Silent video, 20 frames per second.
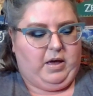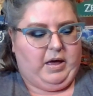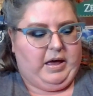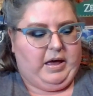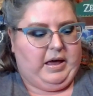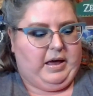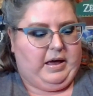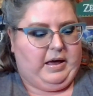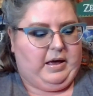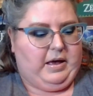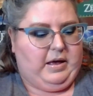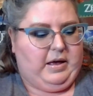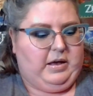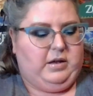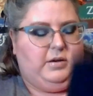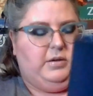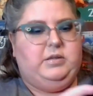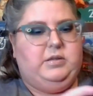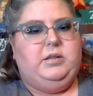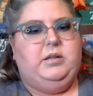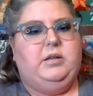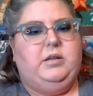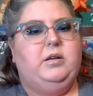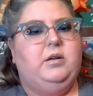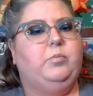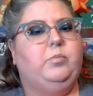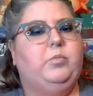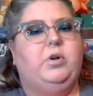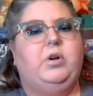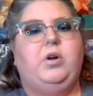And
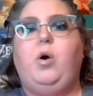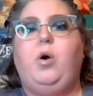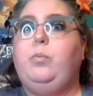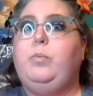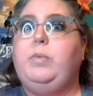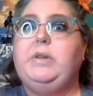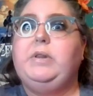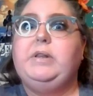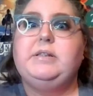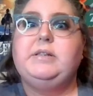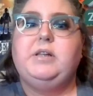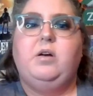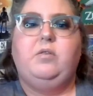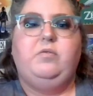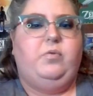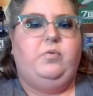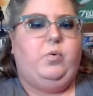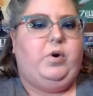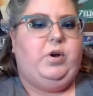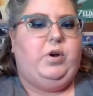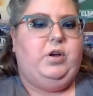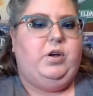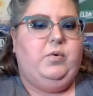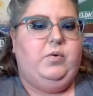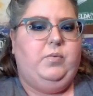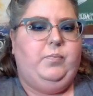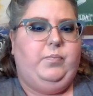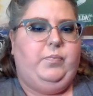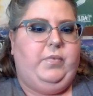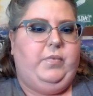I'm going to open this up for
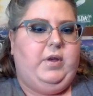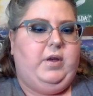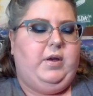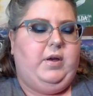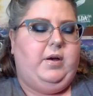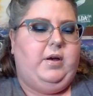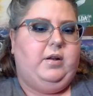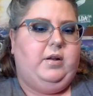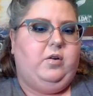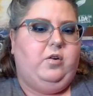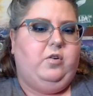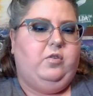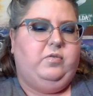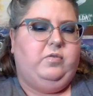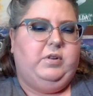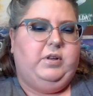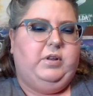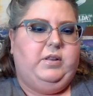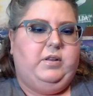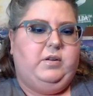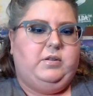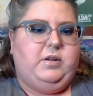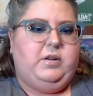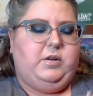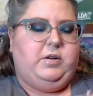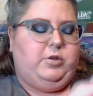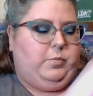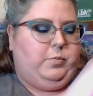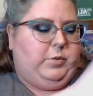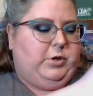you. Hopefully there's not
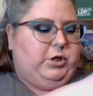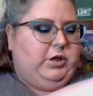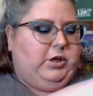too much